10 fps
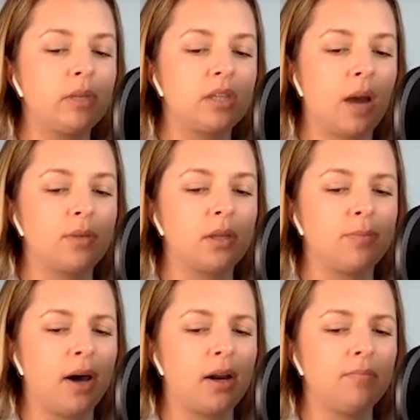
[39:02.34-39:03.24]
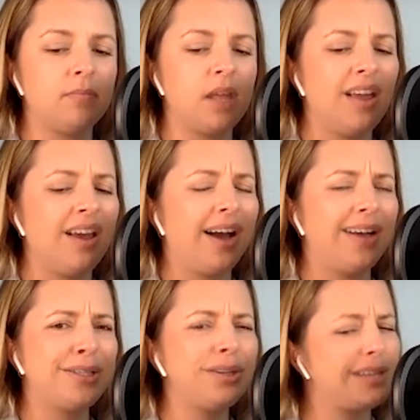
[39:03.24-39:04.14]
the top to the bottom. I
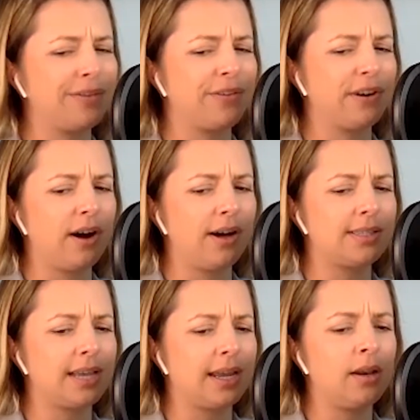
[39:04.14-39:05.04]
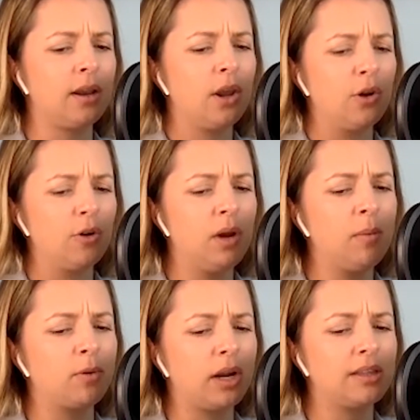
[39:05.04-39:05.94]
stood there for a hot second,
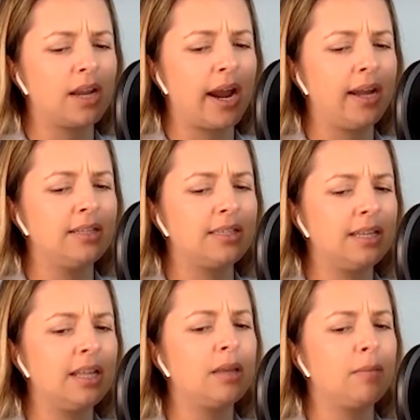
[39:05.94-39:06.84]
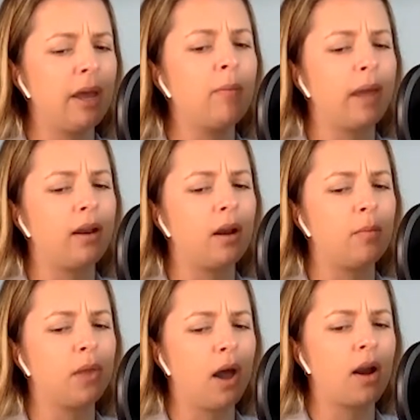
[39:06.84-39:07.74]
remembering that I had seen the mailman a
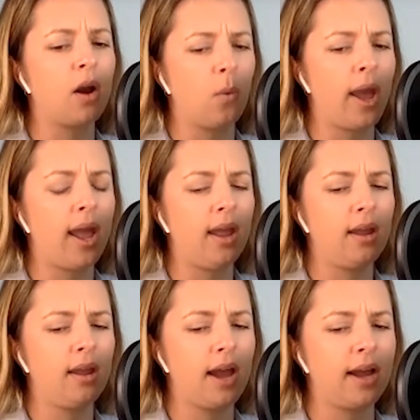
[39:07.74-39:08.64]
block away.